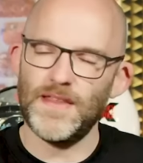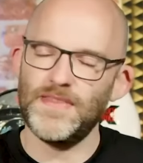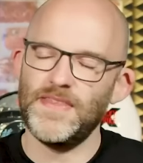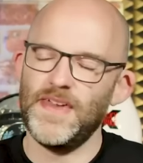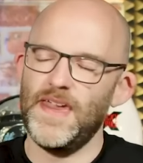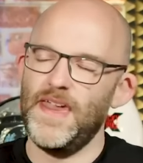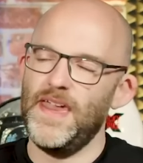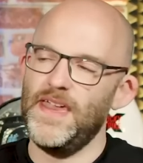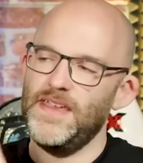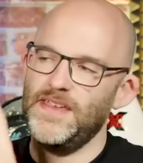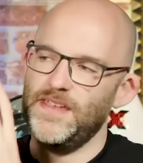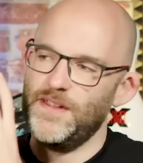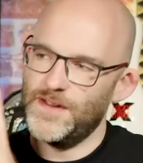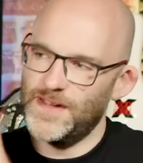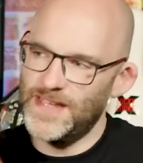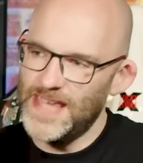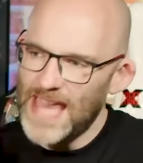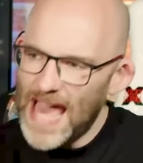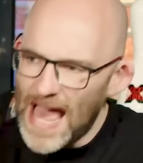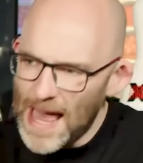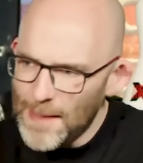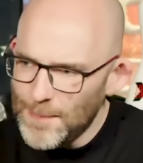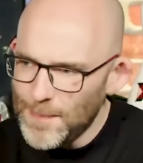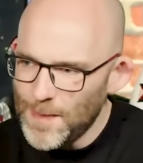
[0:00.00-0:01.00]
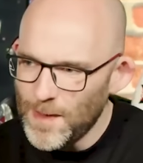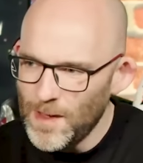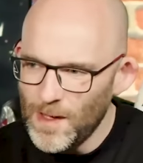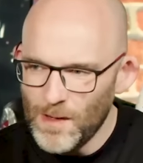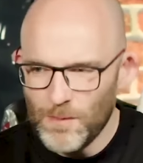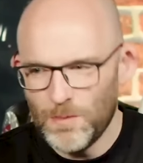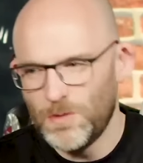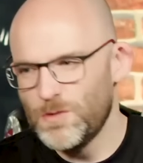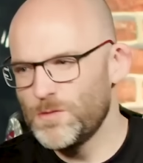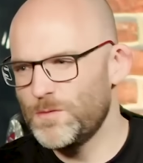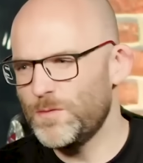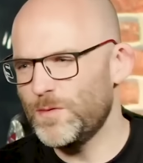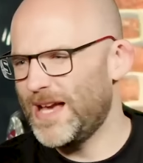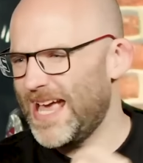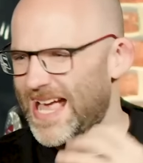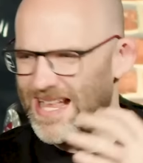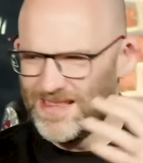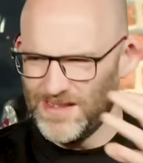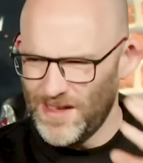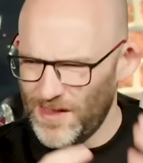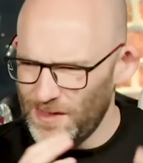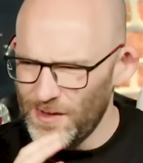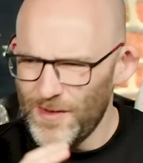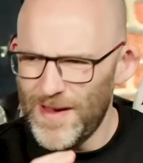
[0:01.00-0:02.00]
the eight year gap, wonder if we'll get
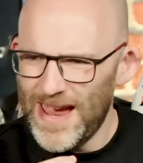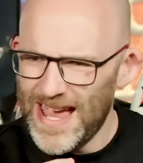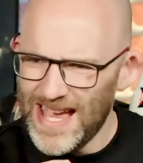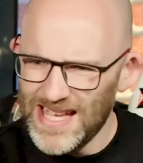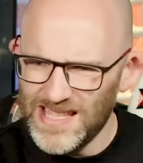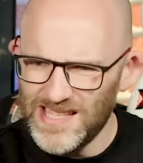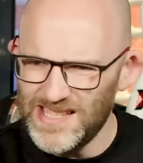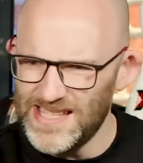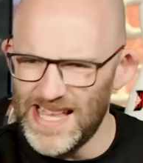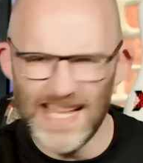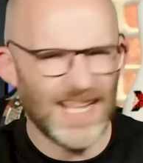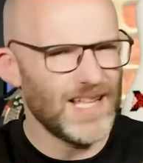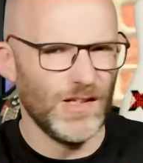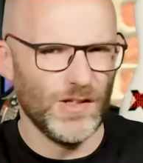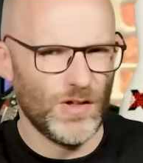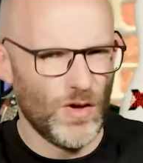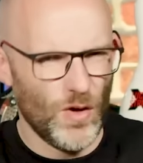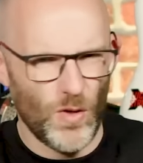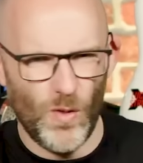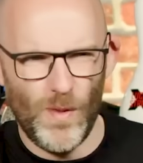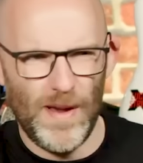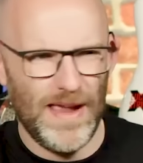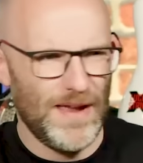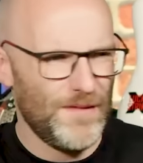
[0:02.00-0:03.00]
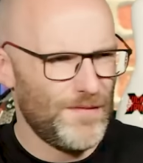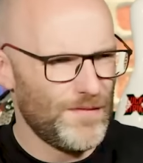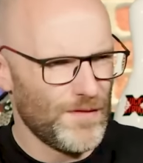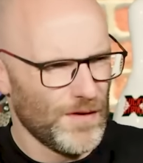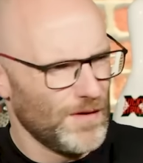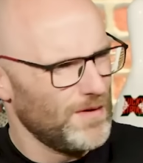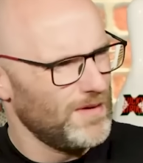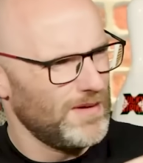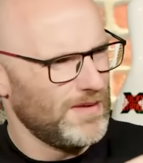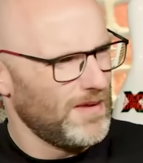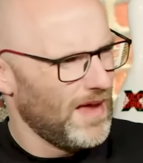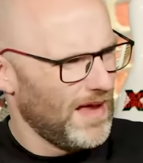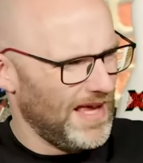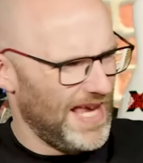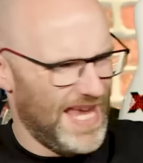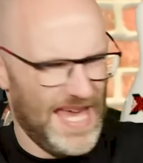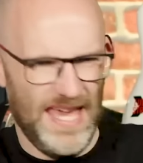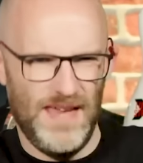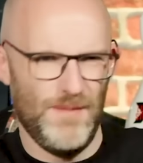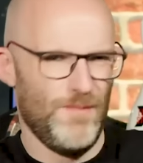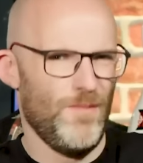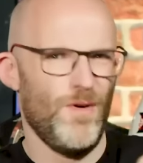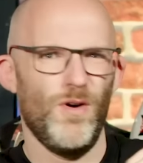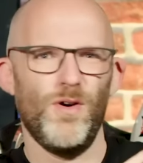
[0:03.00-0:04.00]
another eight and then it'll go away for
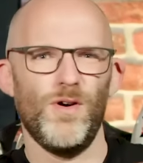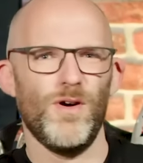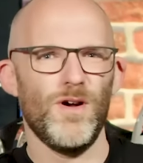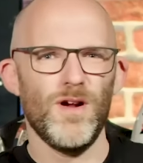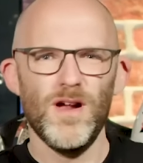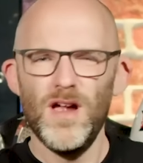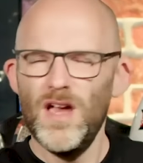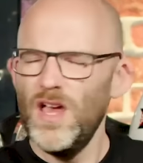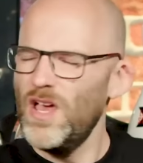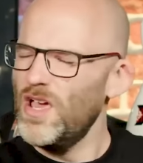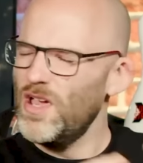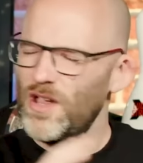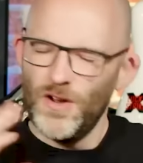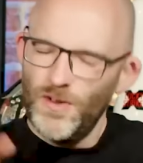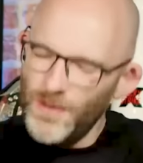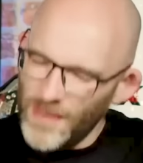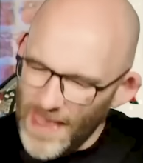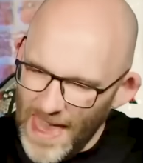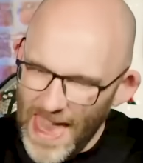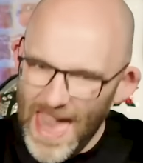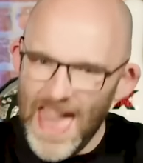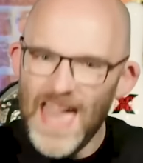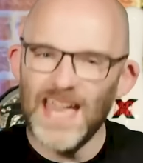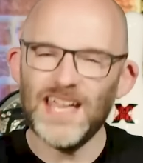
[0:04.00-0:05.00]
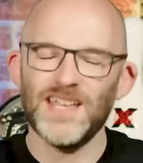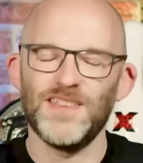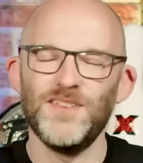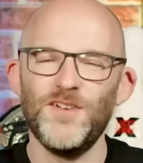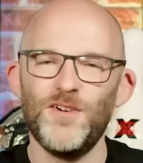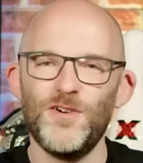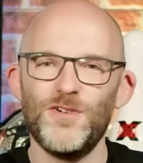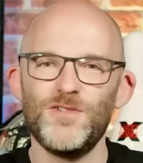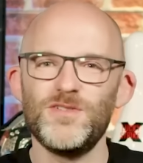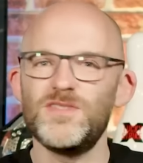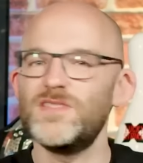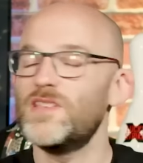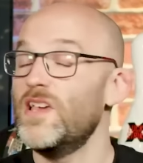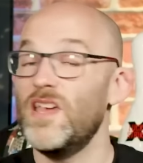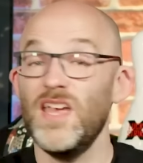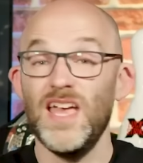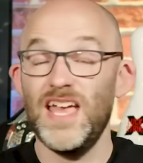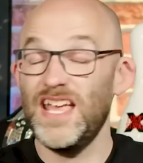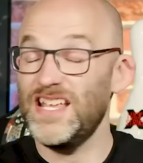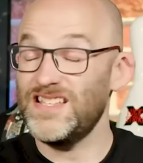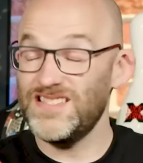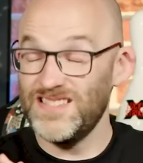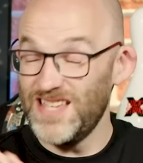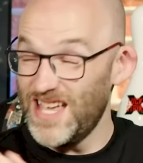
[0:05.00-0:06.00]
eight more. Who the heck knows?
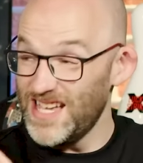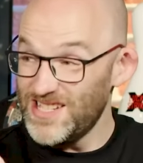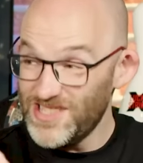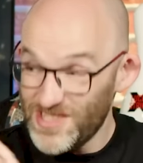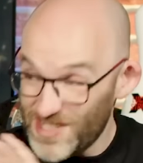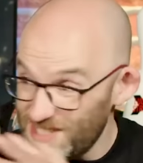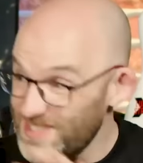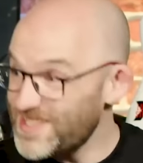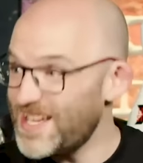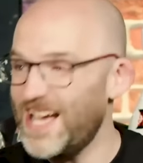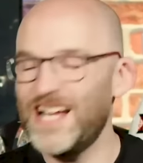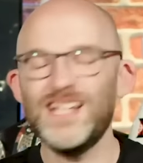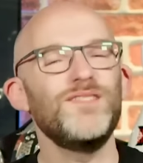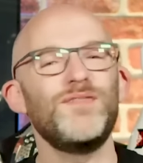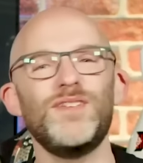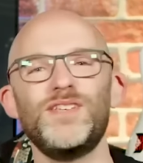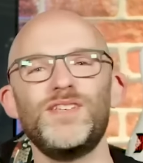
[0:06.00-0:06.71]
It, it's just kind of